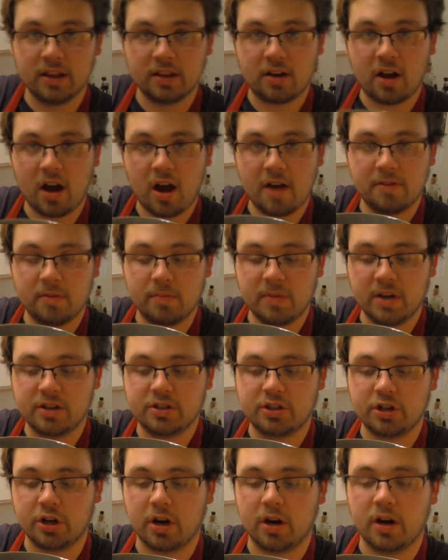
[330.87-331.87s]
the coffee
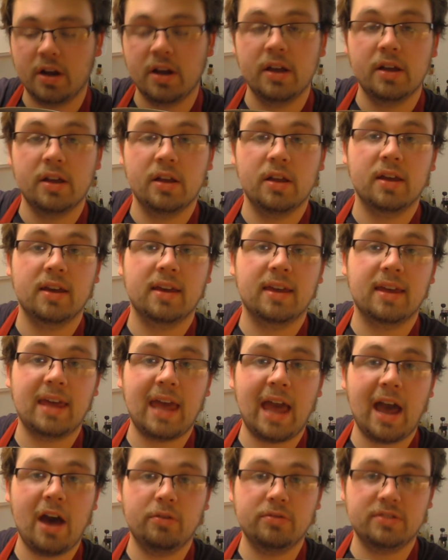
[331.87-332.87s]
mixture.
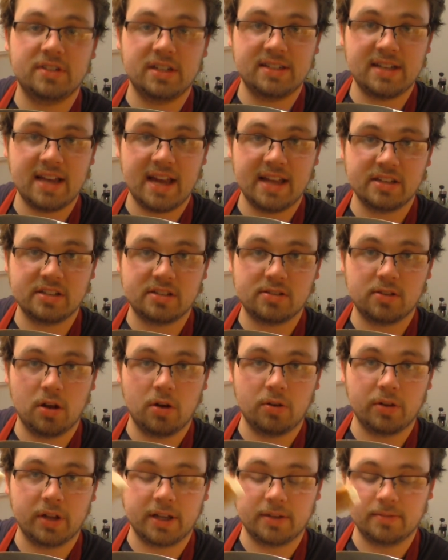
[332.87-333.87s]
Count to 10
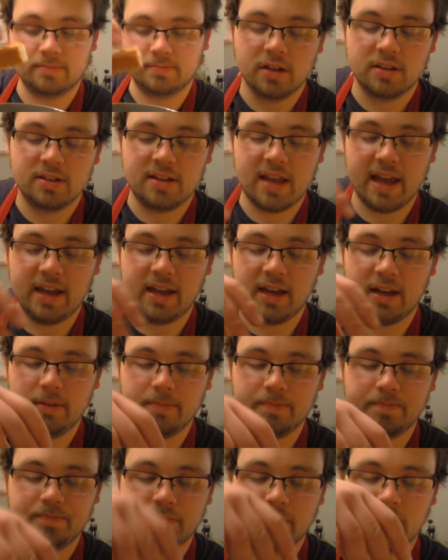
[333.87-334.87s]
slowly. Take
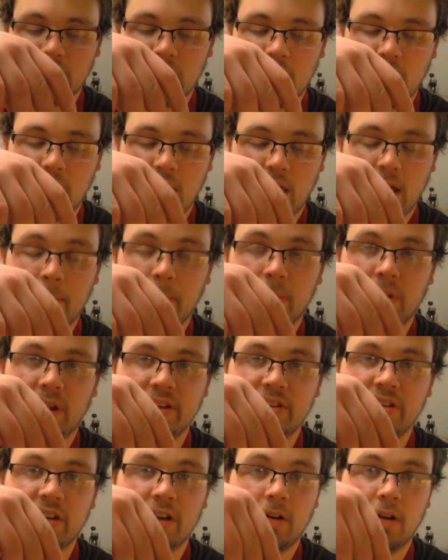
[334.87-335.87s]
it and
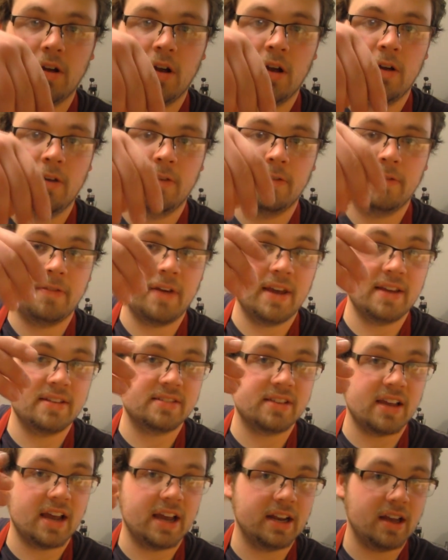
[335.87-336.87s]
place it face
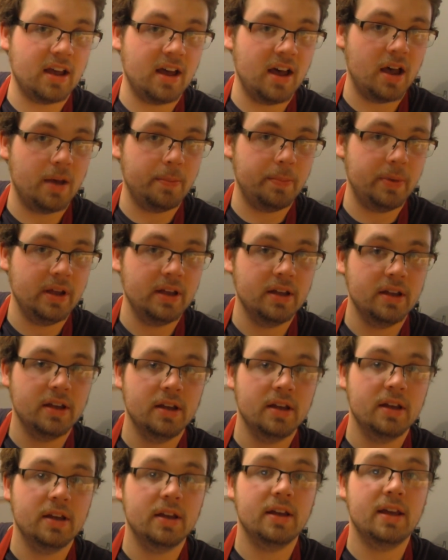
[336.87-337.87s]
side up
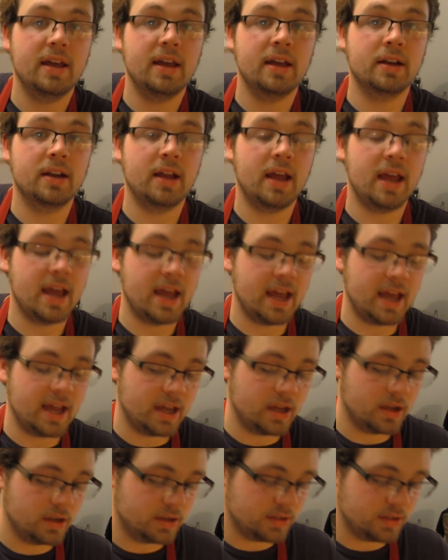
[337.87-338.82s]
in a